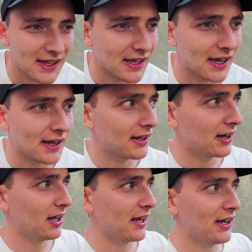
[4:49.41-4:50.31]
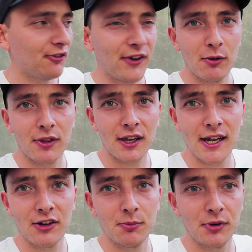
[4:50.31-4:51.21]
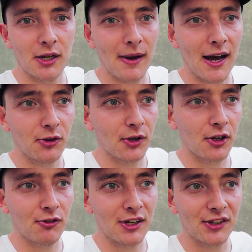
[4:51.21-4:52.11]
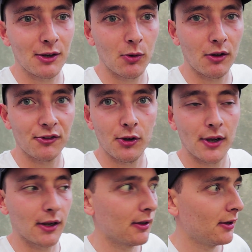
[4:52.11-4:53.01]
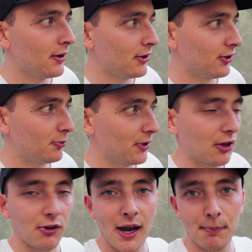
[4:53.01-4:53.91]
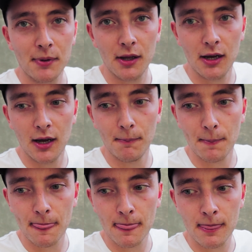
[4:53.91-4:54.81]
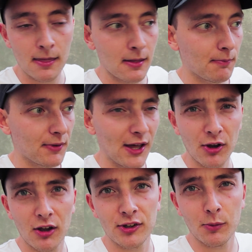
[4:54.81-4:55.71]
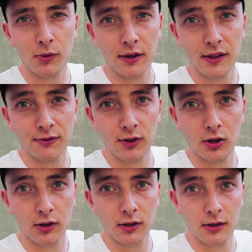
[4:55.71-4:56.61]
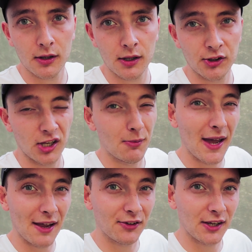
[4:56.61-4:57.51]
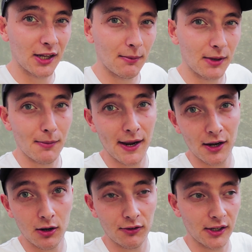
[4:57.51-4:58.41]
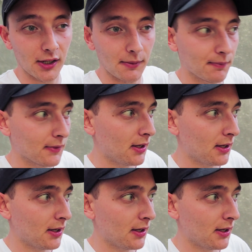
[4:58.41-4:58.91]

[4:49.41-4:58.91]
yeah, it kind of like interfered with the connection pretty bad, so I couldn't really see what I was doing. It's pretty crap. But they'll go somewhere in this vlog, so you may have seen them, you may not have seen them.